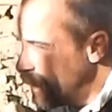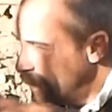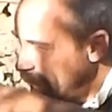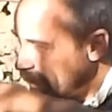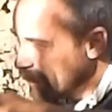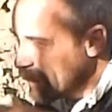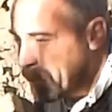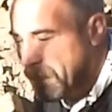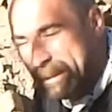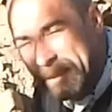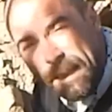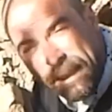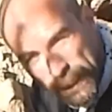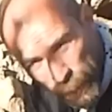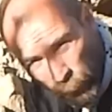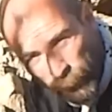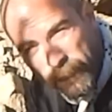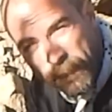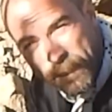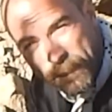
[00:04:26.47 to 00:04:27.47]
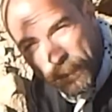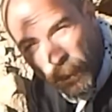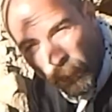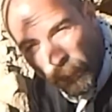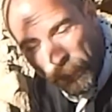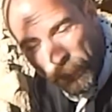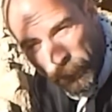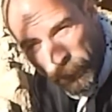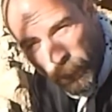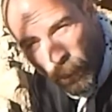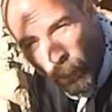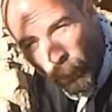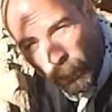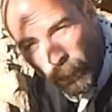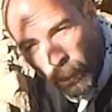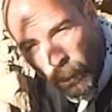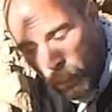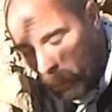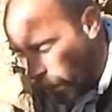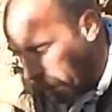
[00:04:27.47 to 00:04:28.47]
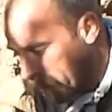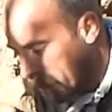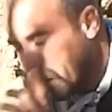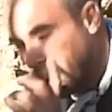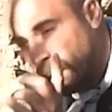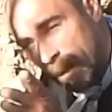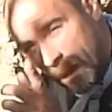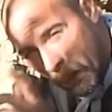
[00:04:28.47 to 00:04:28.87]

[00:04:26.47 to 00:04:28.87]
And then let me take you over to this third hole real quick.